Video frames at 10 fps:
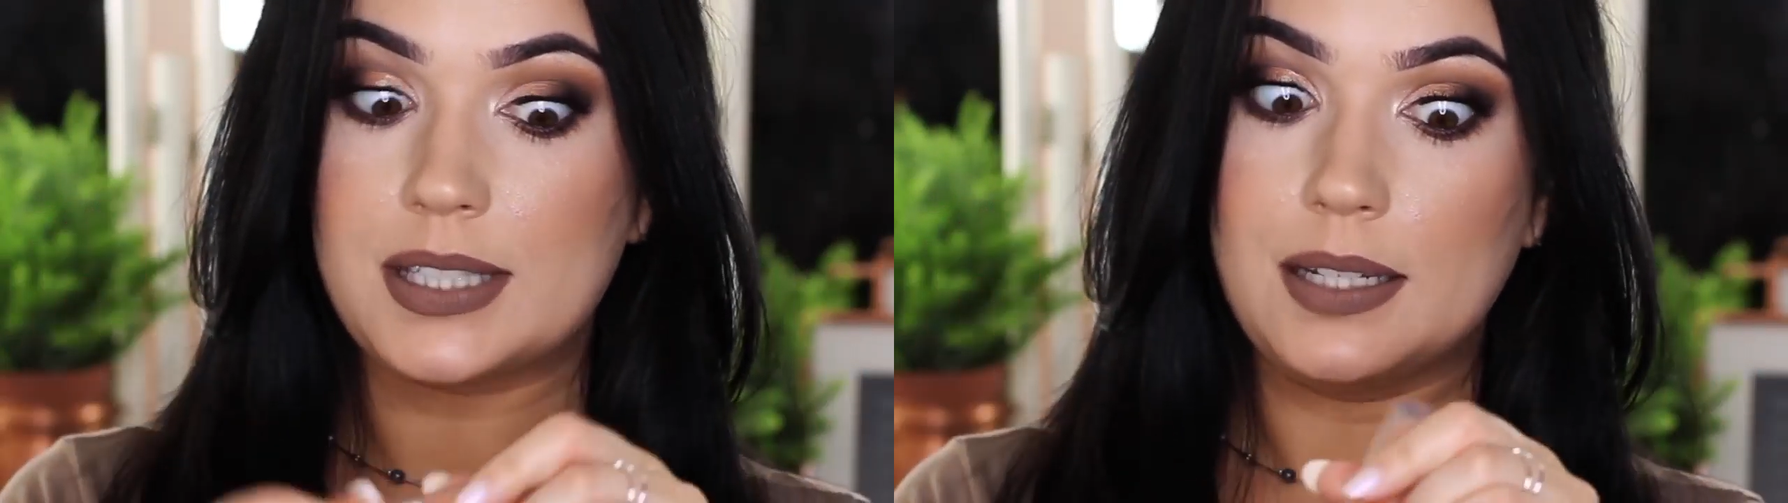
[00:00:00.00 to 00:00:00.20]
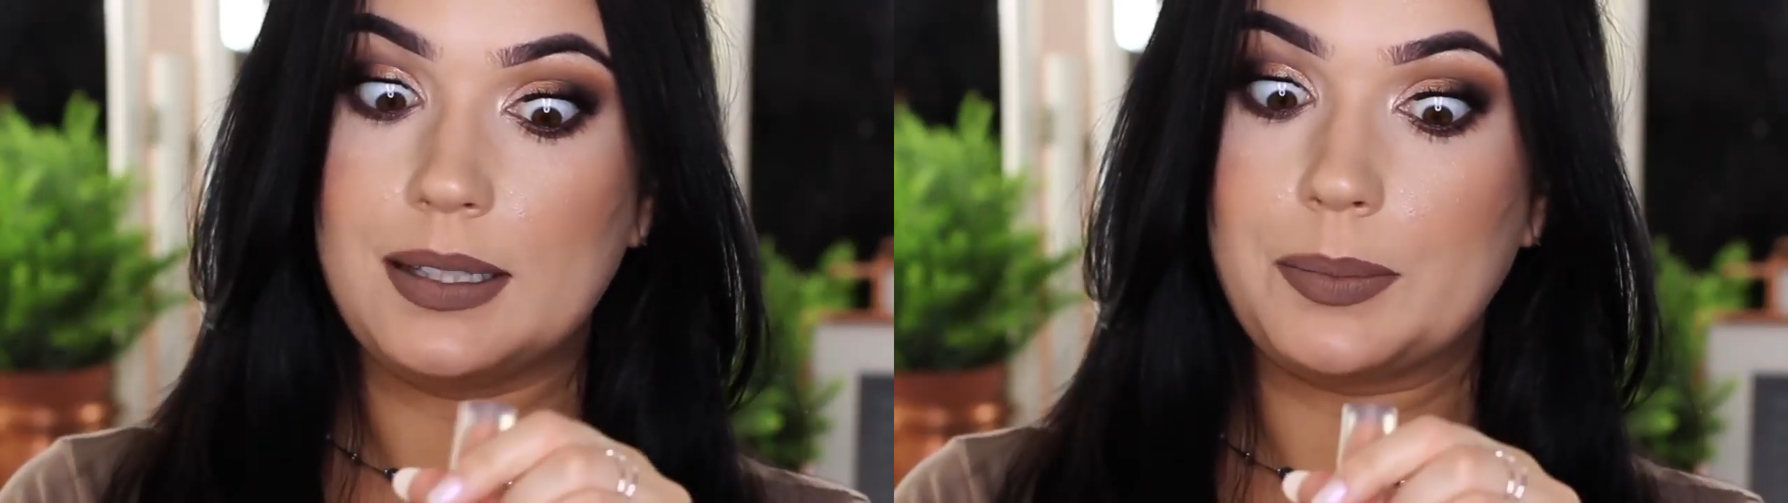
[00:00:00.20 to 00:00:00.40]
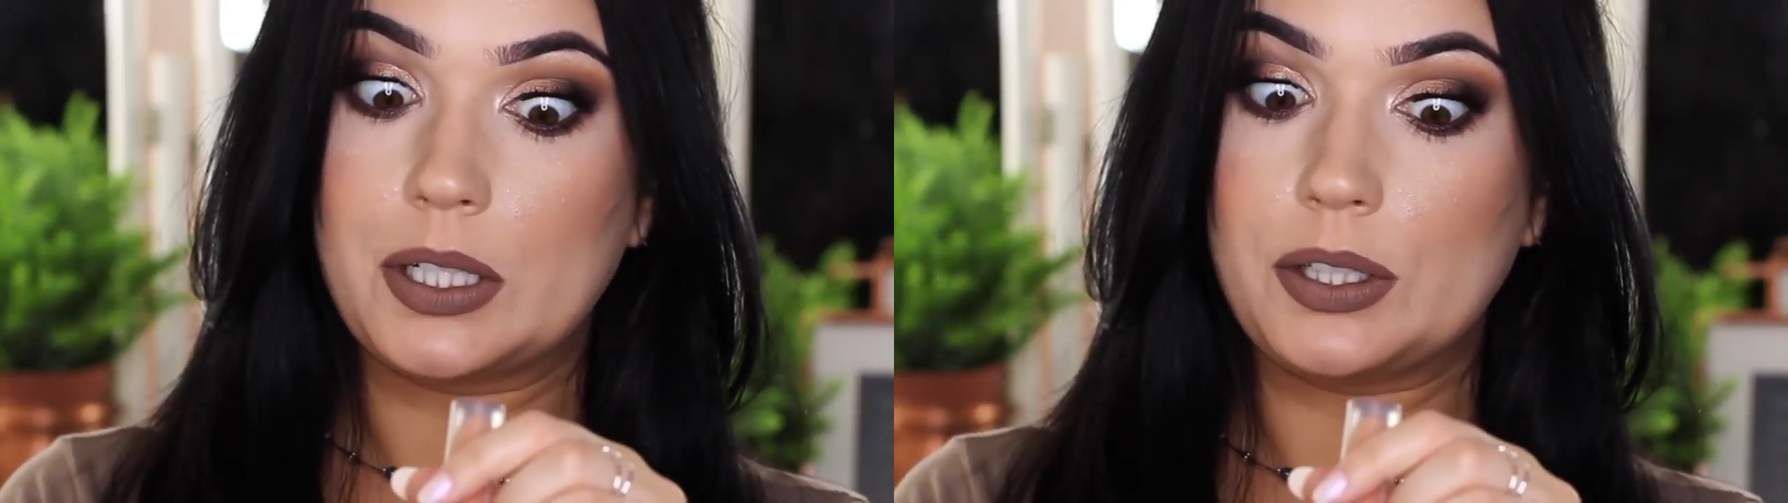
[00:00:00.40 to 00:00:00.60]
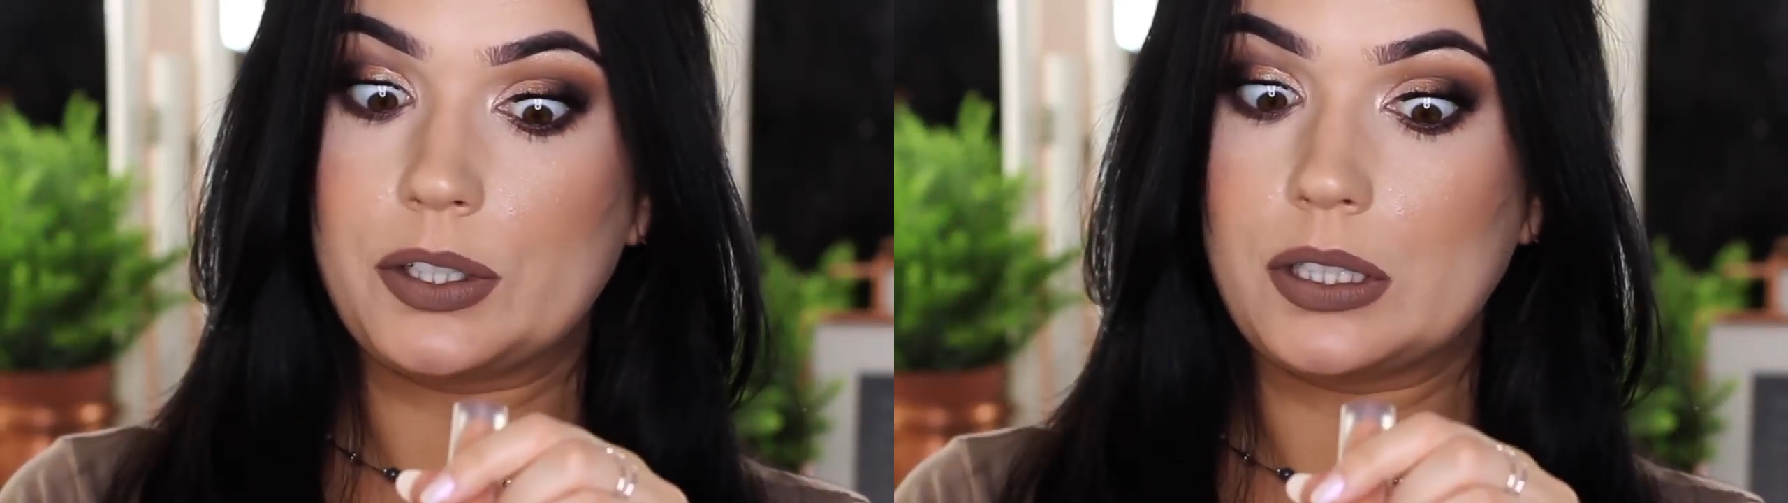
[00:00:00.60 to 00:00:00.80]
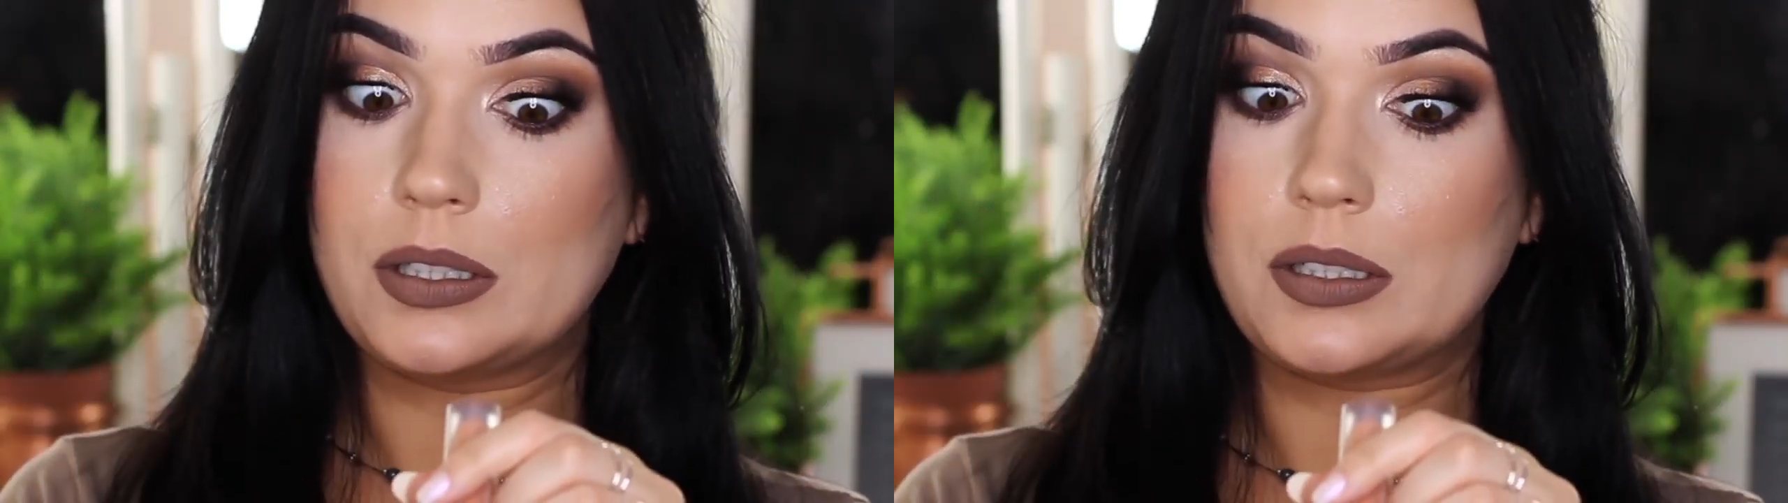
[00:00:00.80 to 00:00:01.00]
same lip color
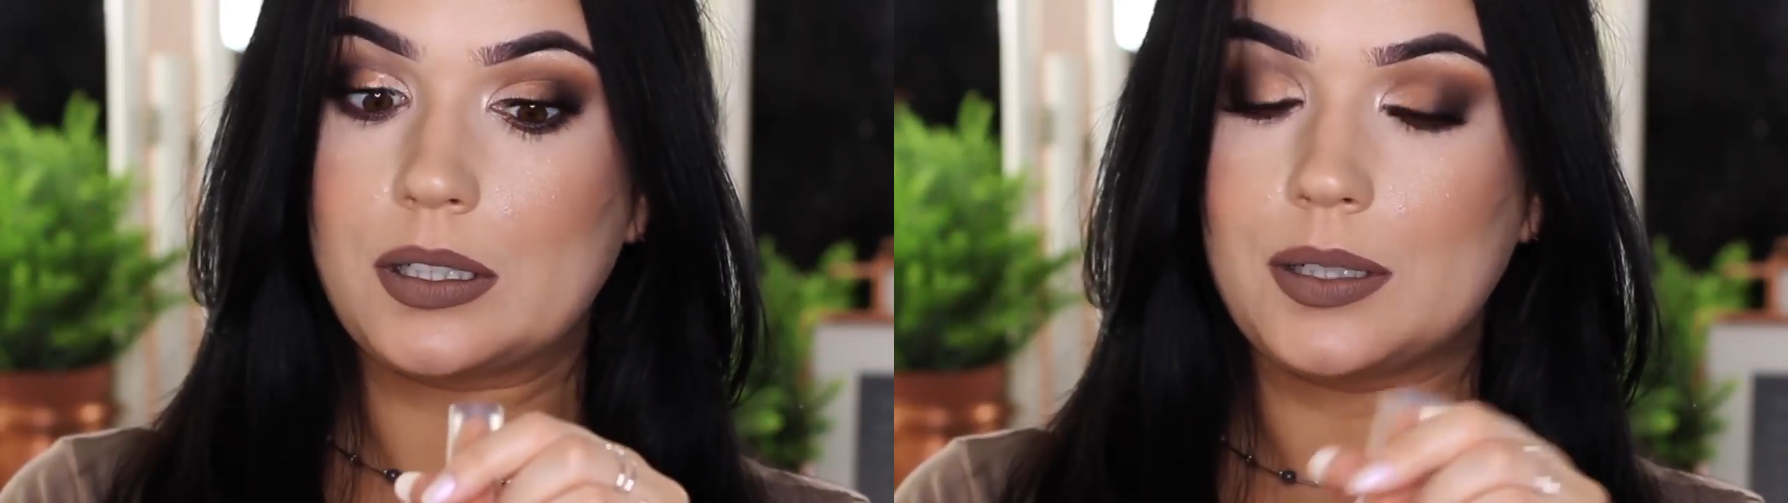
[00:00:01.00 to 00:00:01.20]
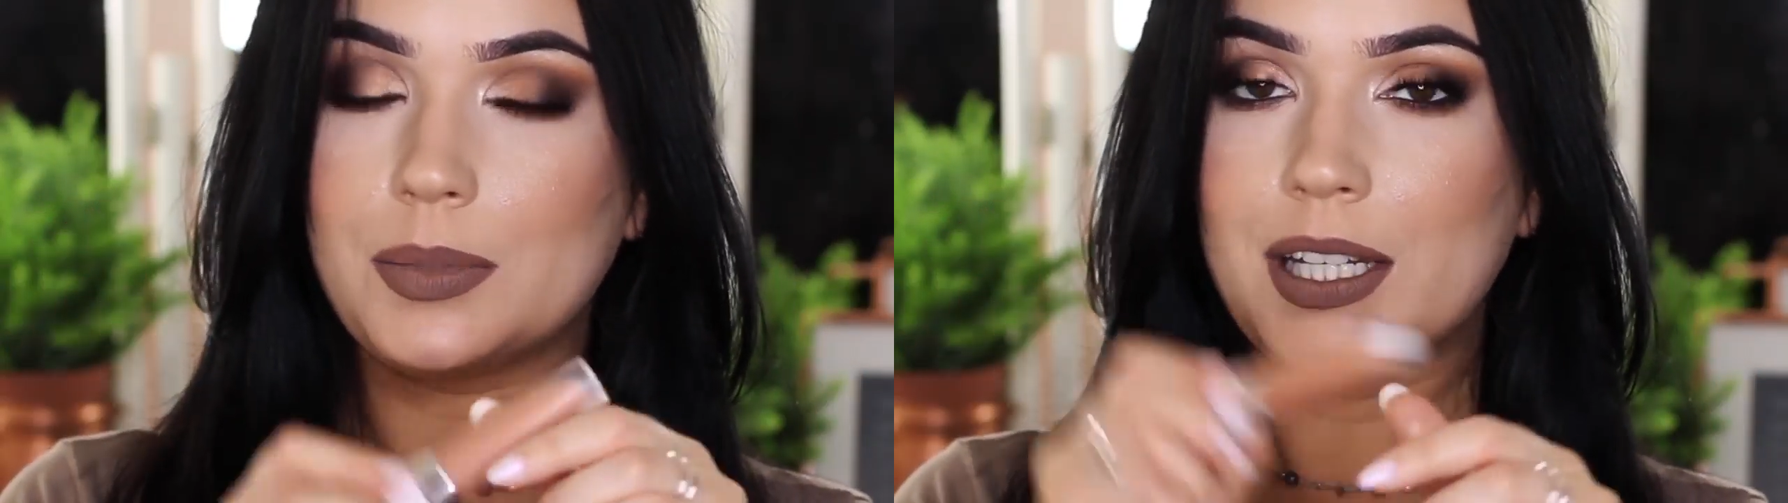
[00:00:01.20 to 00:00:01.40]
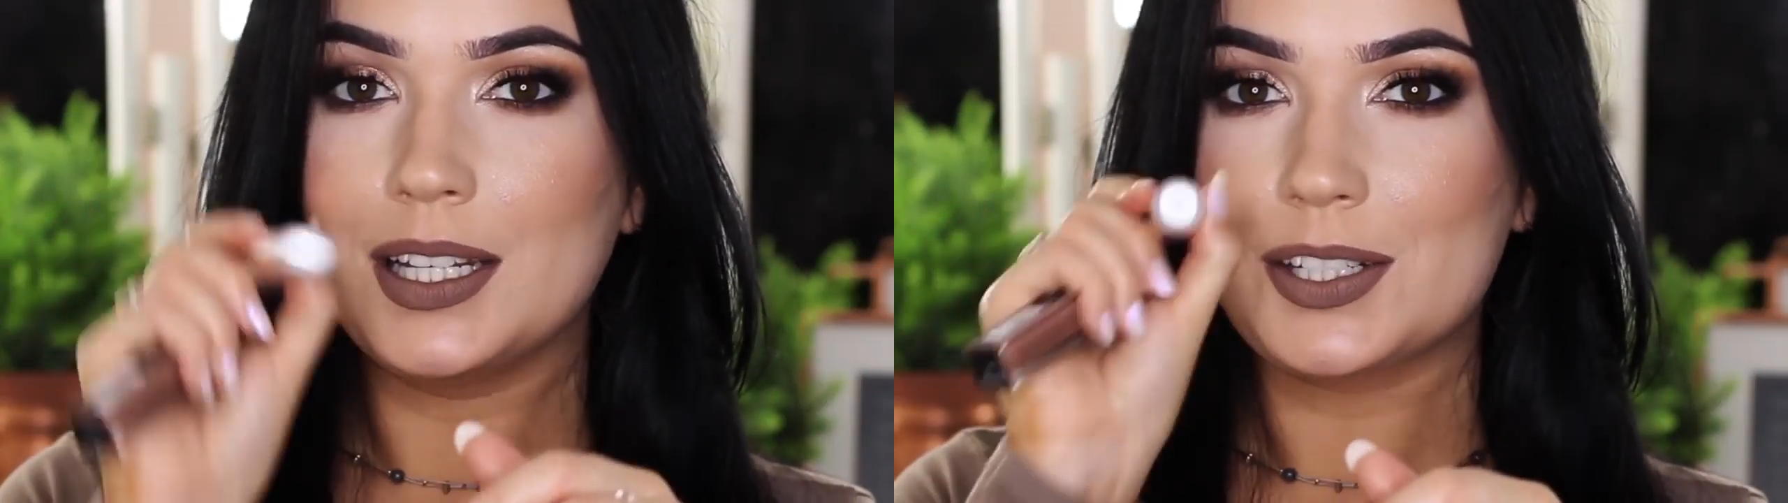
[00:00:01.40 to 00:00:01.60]
all the time,